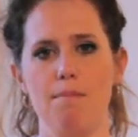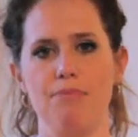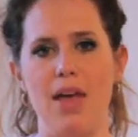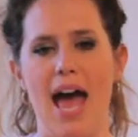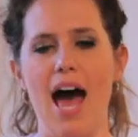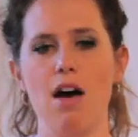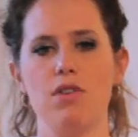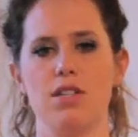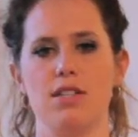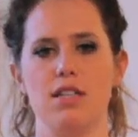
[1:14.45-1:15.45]
have
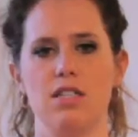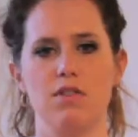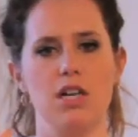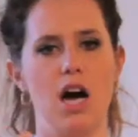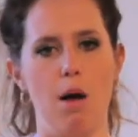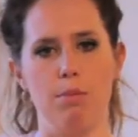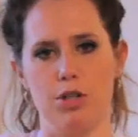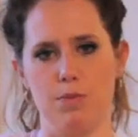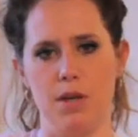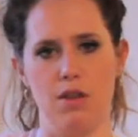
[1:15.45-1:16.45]
a sense of
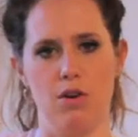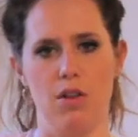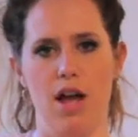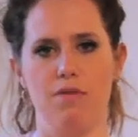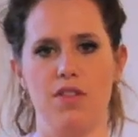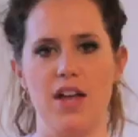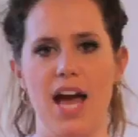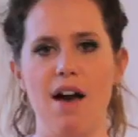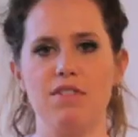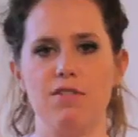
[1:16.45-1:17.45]
accomplishment in their life, that they
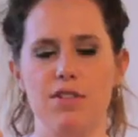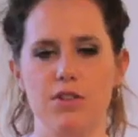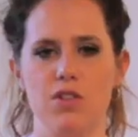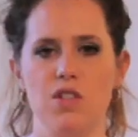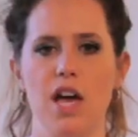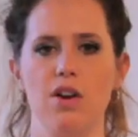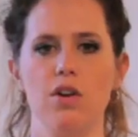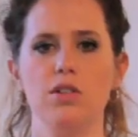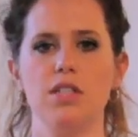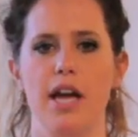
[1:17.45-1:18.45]
have to feel
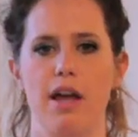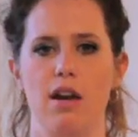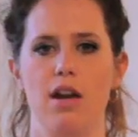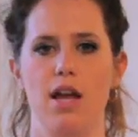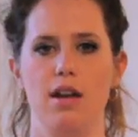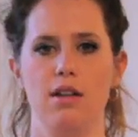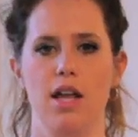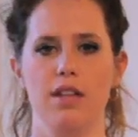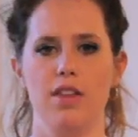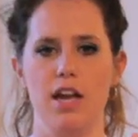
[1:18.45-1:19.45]
settled and
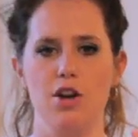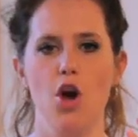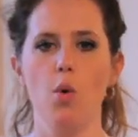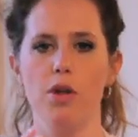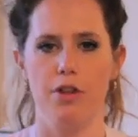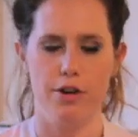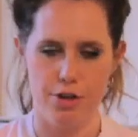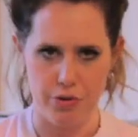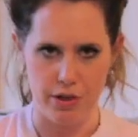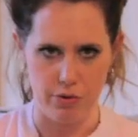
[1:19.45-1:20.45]
like they know what they're
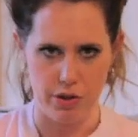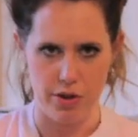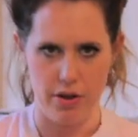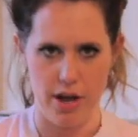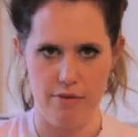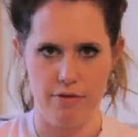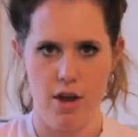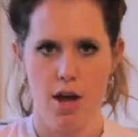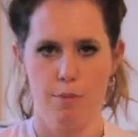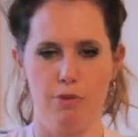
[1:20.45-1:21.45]
doing with their life
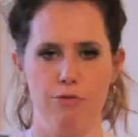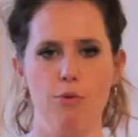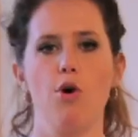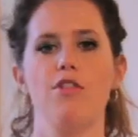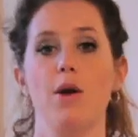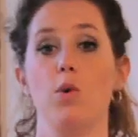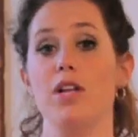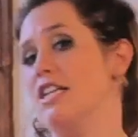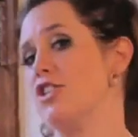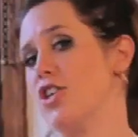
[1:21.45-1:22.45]
before they will
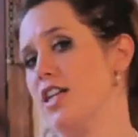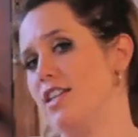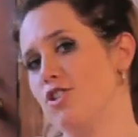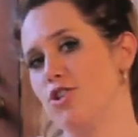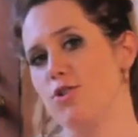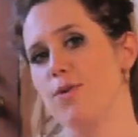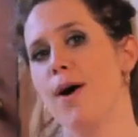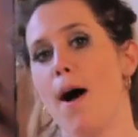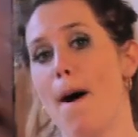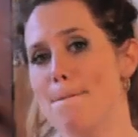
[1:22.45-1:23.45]
enter into
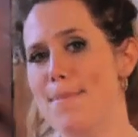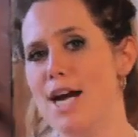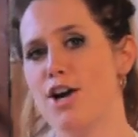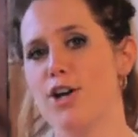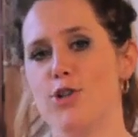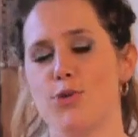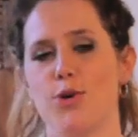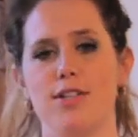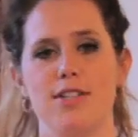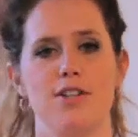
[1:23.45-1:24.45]
a marriage
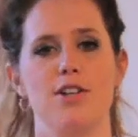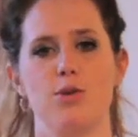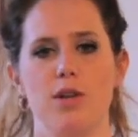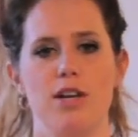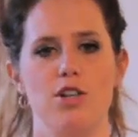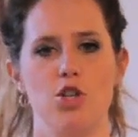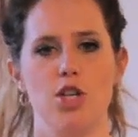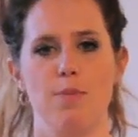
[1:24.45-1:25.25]
or a serious relationship.